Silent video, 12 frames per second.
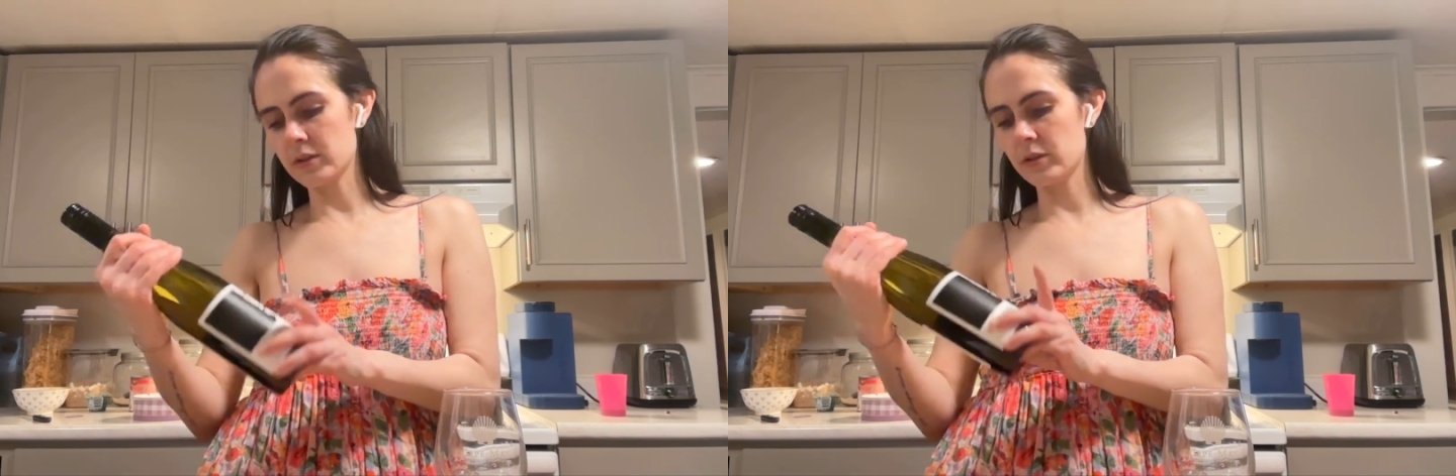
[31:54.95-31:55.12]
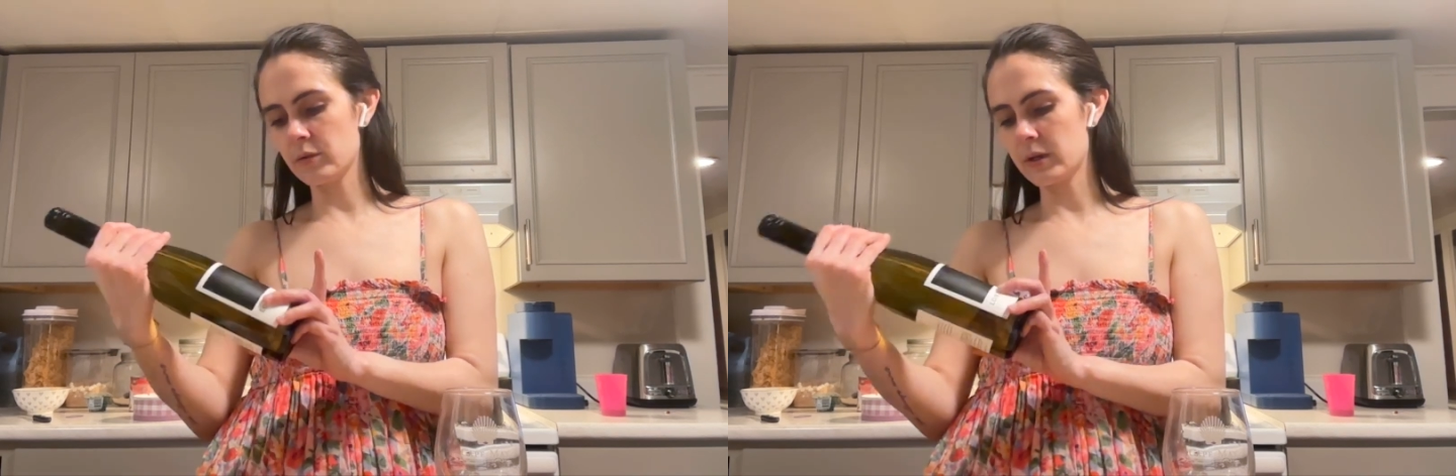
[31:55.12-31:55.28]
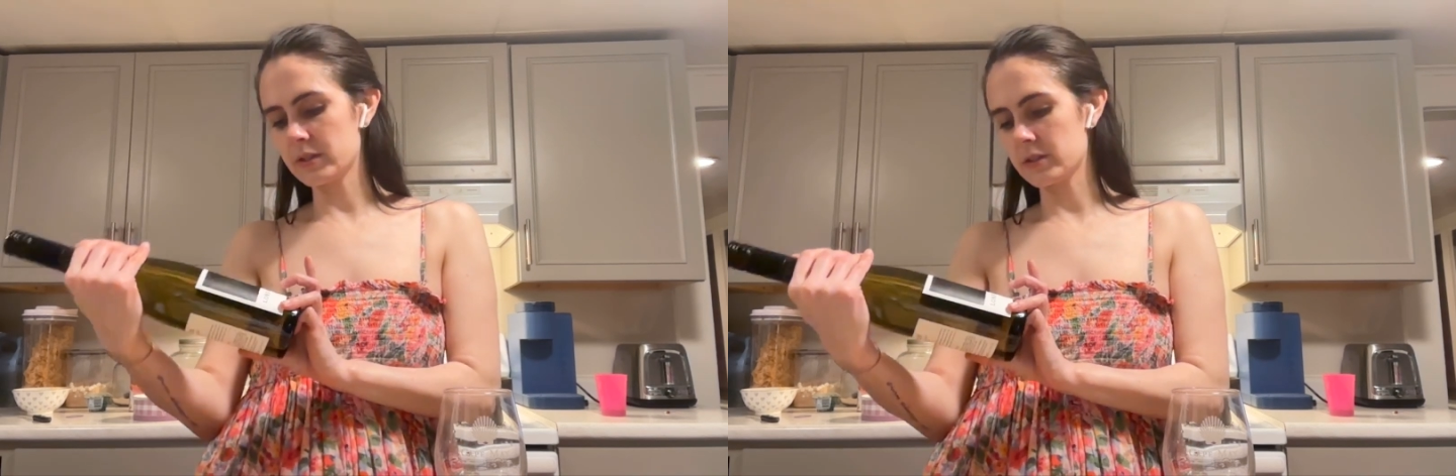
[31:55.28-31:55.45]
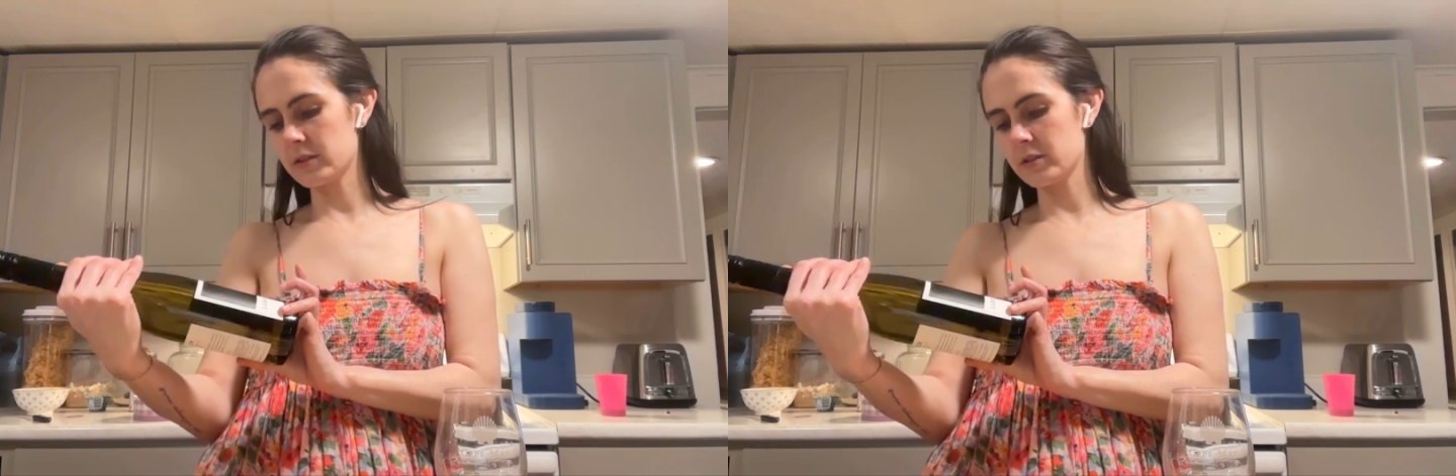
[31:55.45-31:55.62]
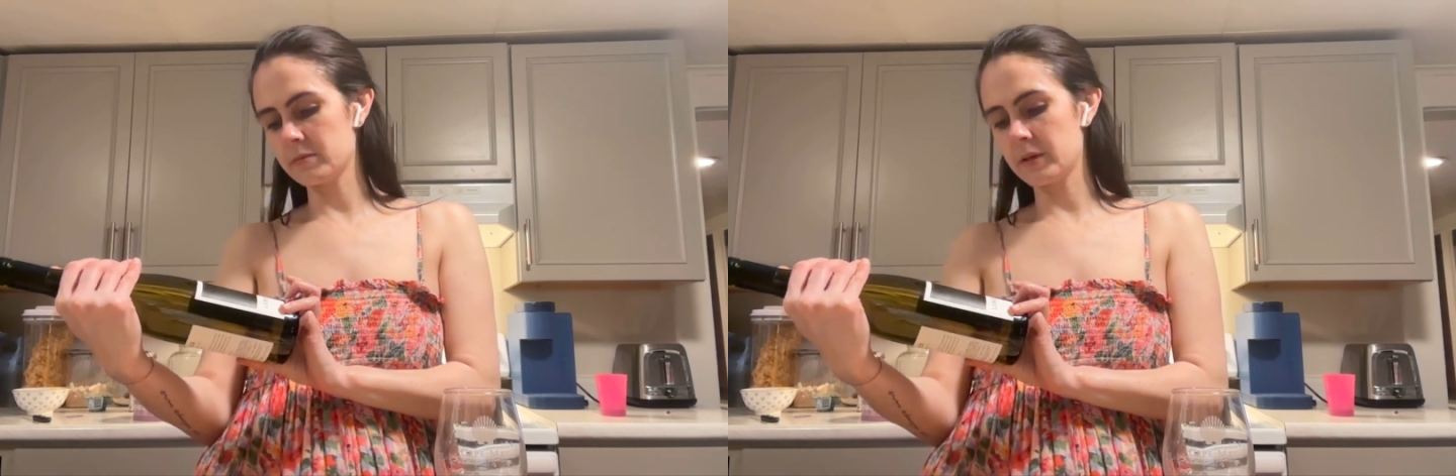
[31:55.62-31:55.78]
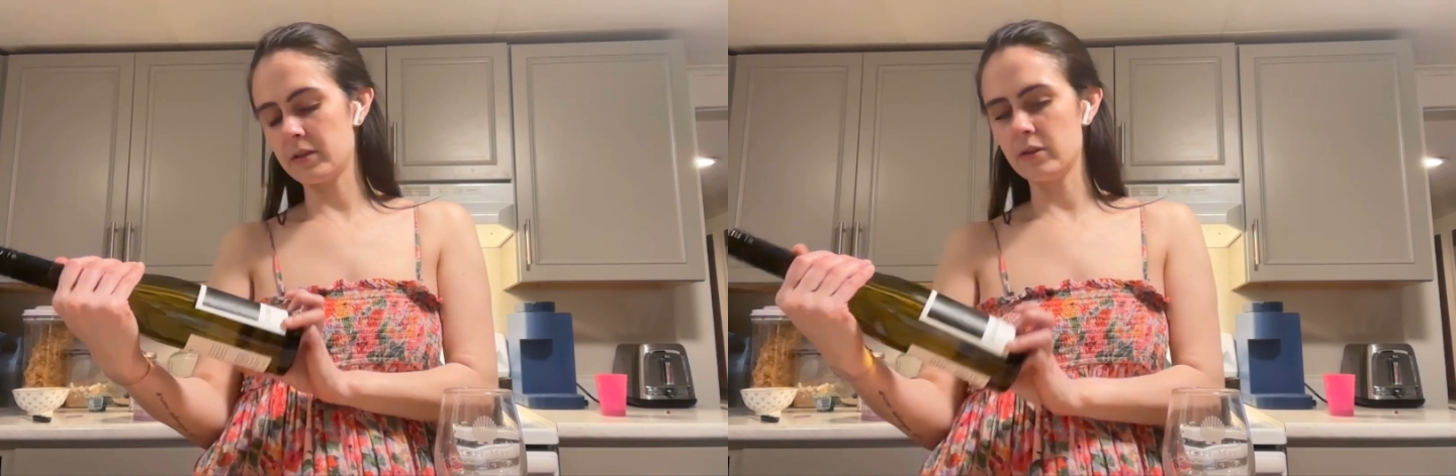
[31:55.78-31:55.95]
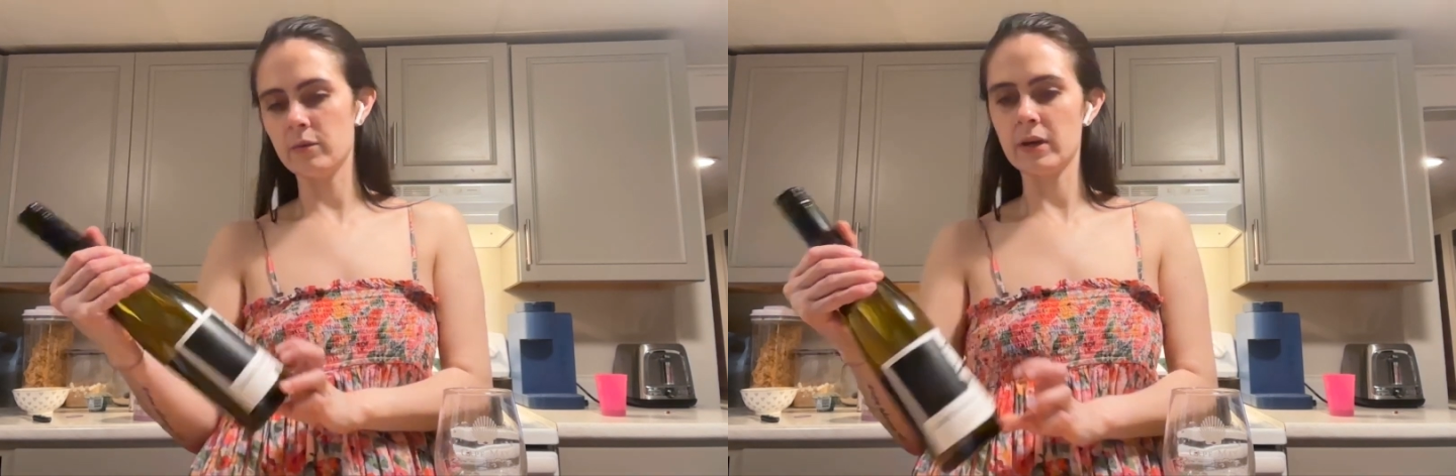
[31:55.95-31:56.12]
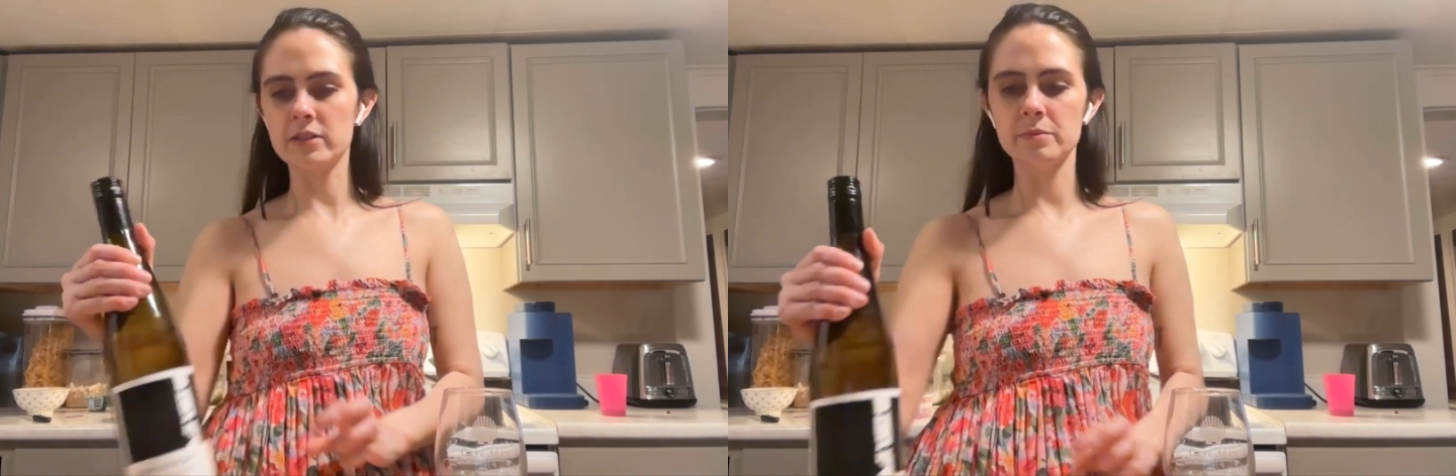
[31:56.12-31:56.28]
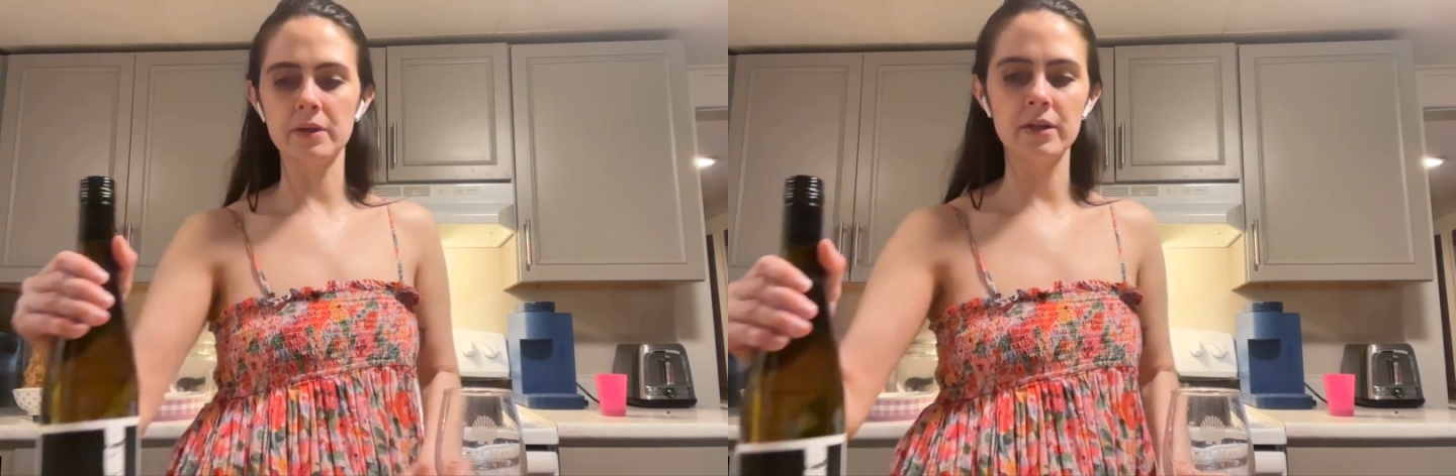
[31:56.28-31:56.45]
a U.S. This is me in the U.S.